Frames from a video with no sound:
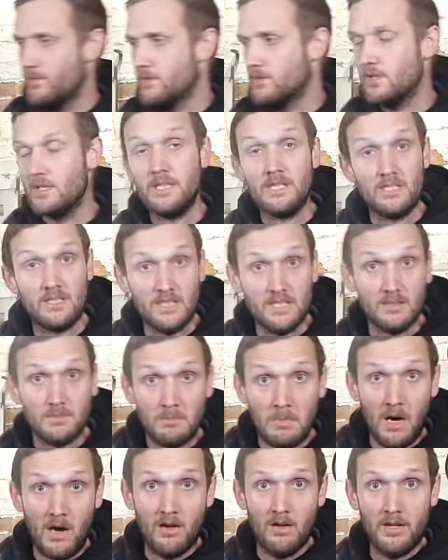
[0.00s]
So this is
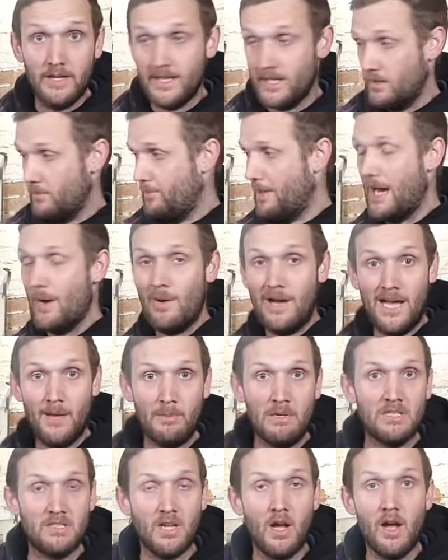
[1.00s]
my power
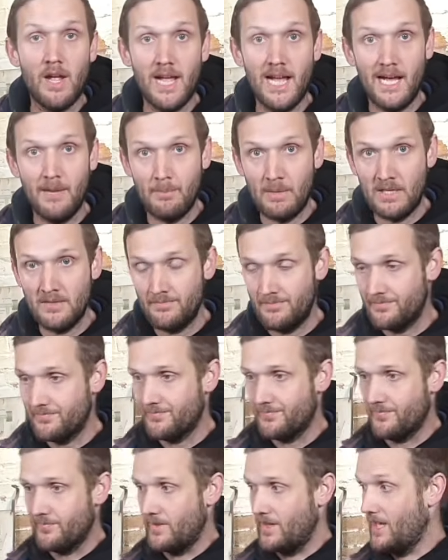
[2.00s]
hammer, tire hammer.
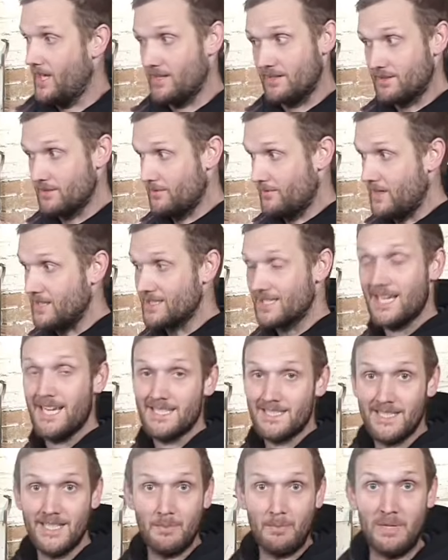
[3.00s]
It's a
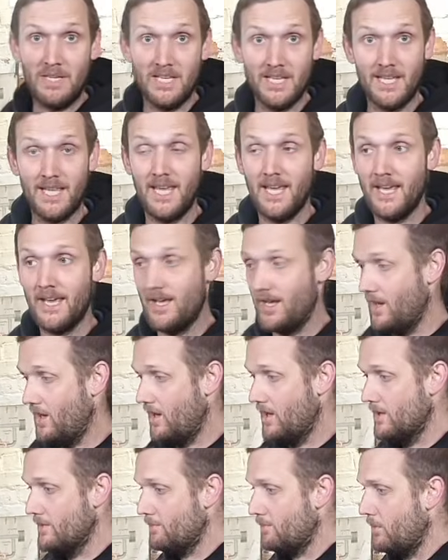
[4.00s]
fantastic bit of kit.
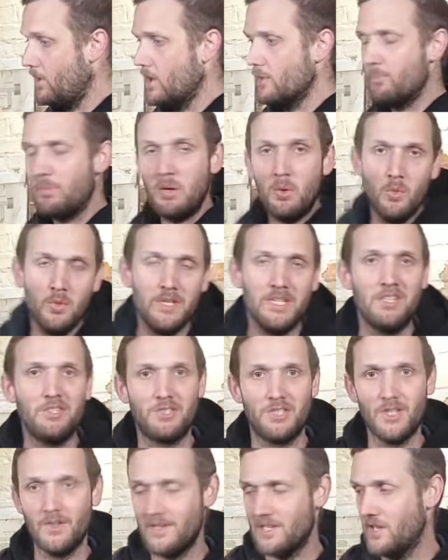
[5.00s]
I built this
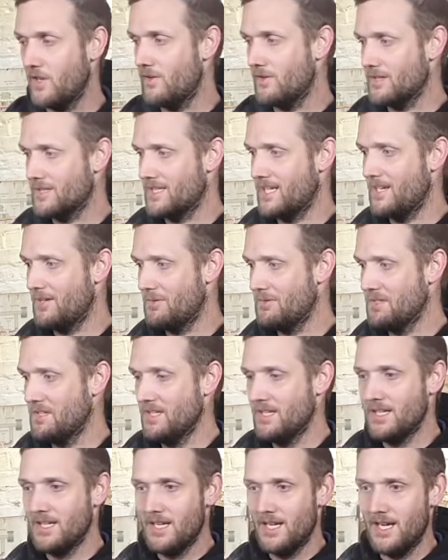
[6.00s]
during lockdown.
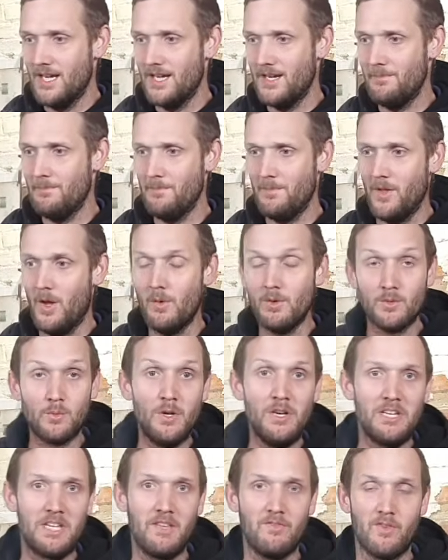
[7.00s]
I was
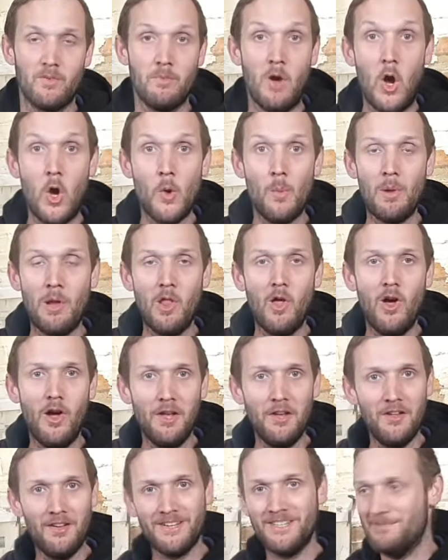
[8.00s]
working from home a
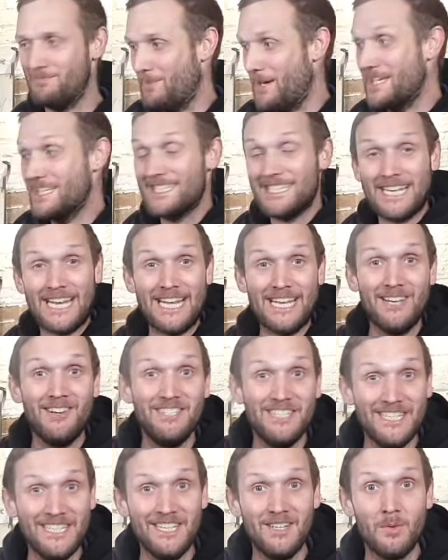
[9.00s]
lot and basically
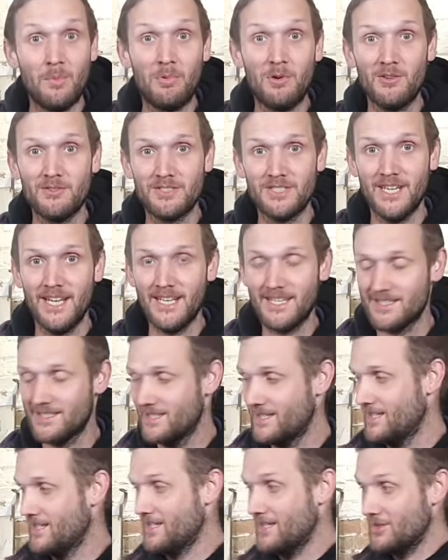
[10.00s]
I needed a project.
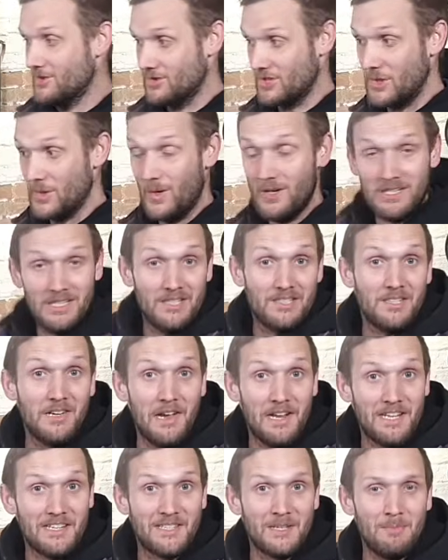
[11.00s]
So I
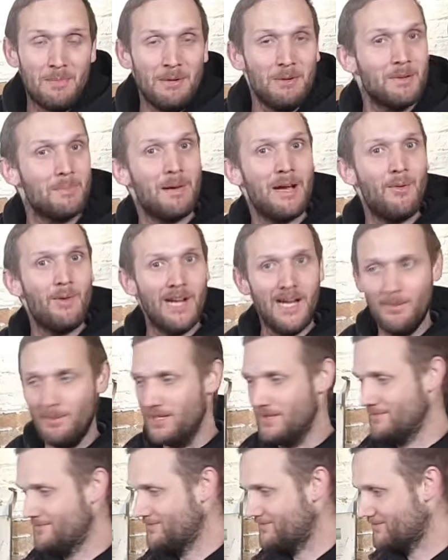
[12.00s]
decided to build a power
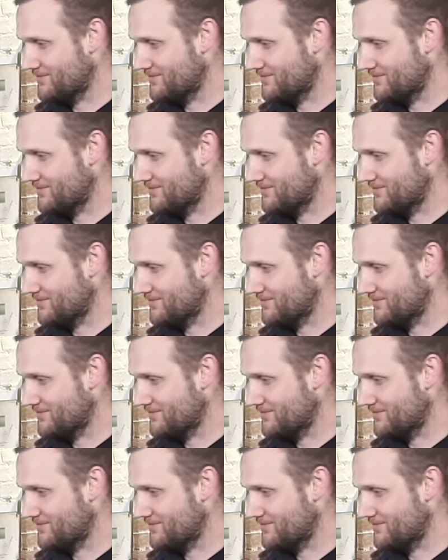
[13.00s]
hammer.